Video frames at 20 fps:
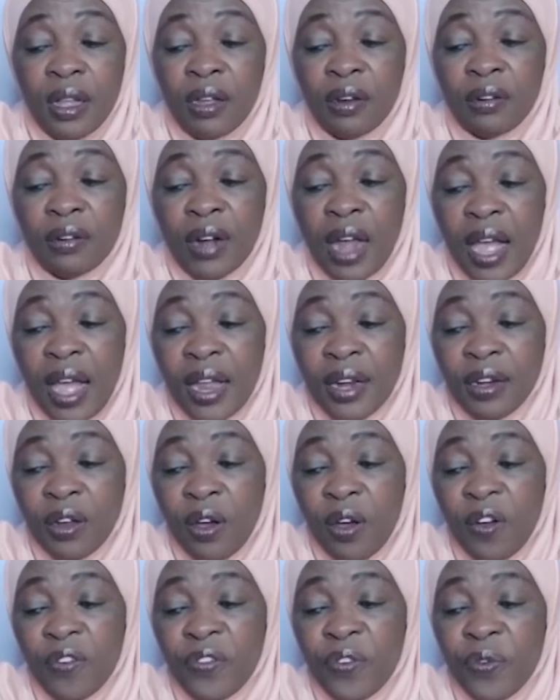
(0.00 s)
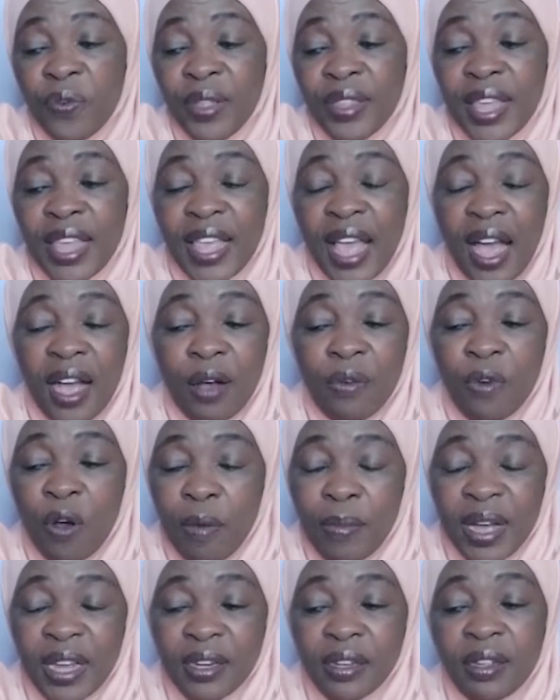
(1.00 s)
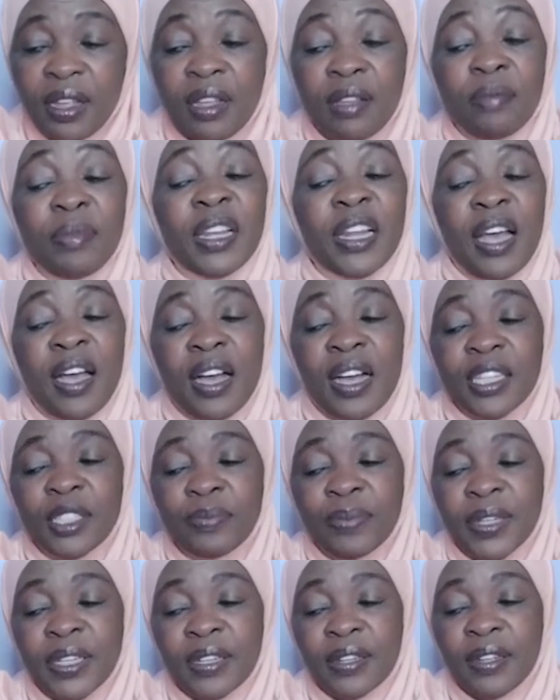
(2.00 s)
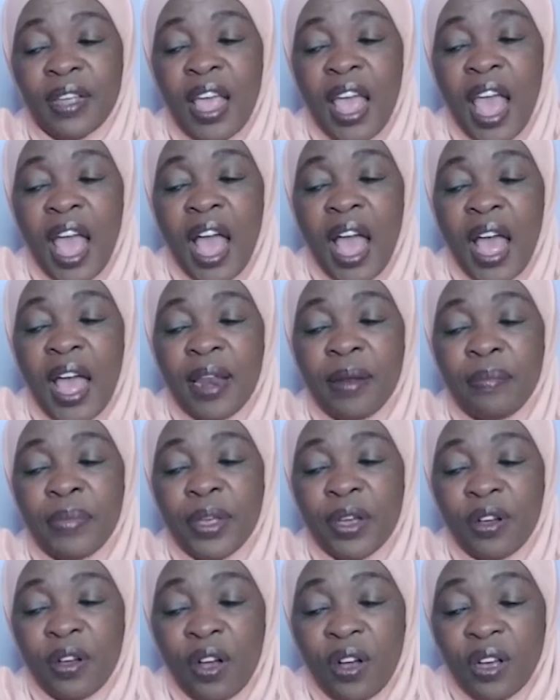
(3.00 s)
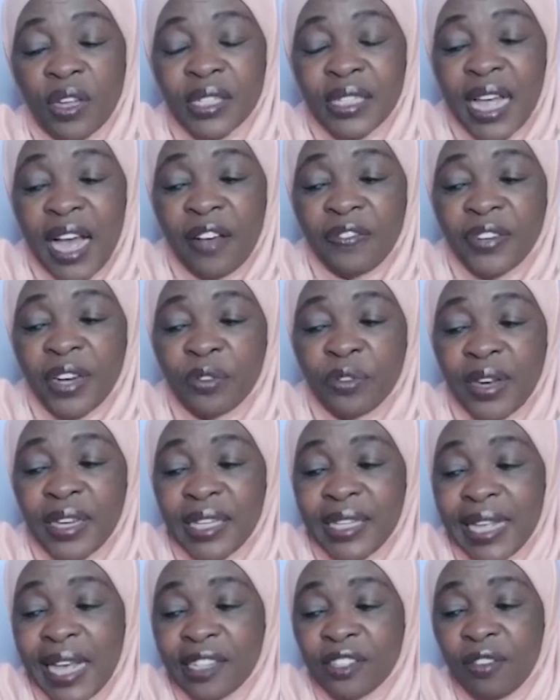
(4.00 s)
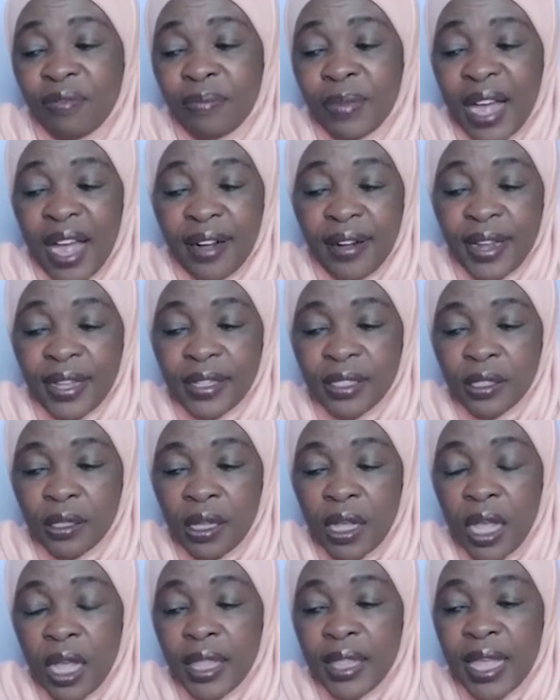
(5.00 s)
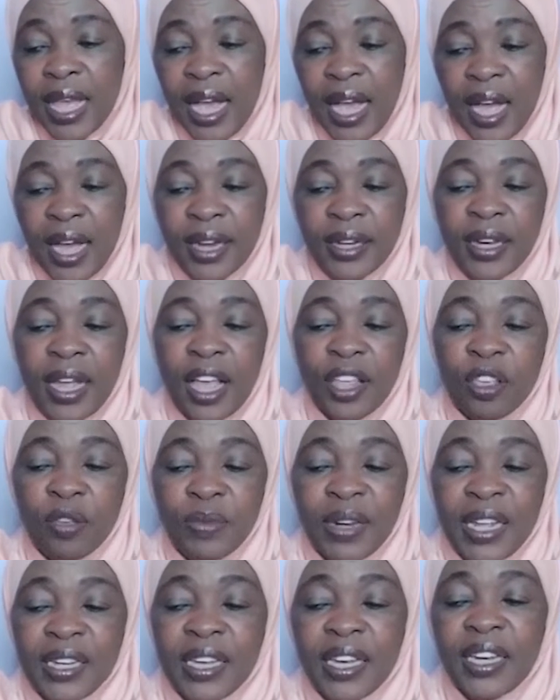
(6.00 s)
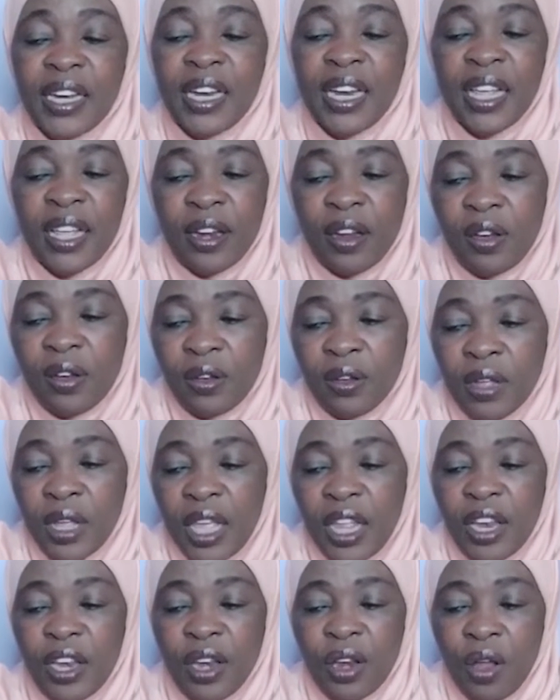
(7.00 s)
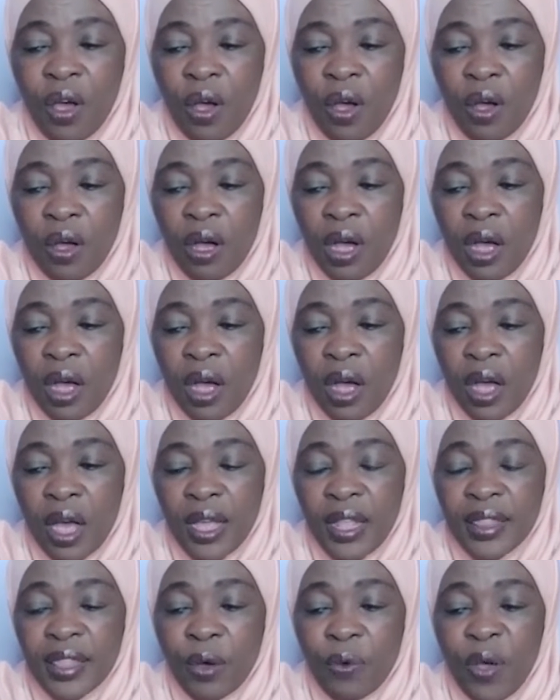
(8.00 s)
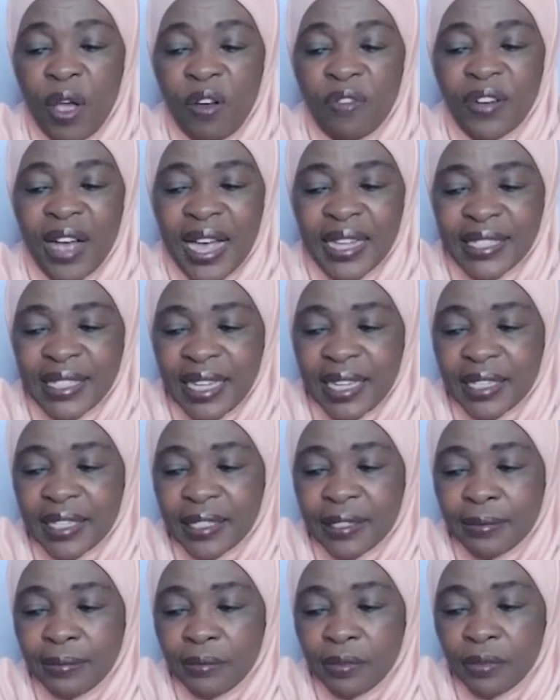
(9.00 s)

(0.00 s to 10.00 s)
run off with a young woman, I mean her husband, and because after 20 years of marriage, they had accumulated little in the way of assets.